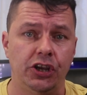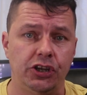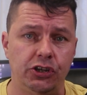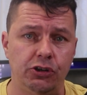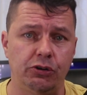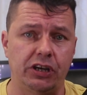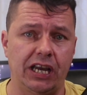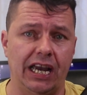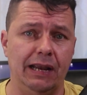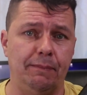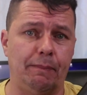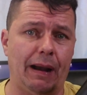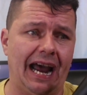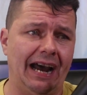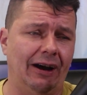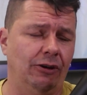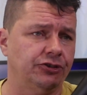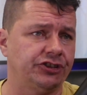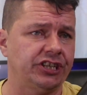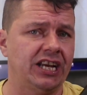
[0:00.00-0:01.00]
UK
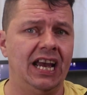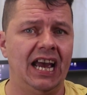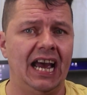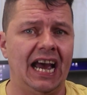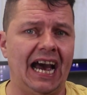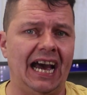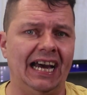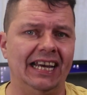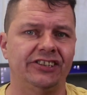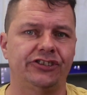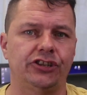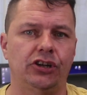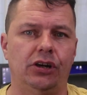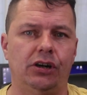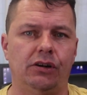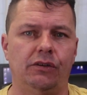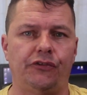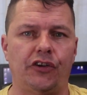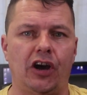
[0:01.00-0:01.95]
pounds, as of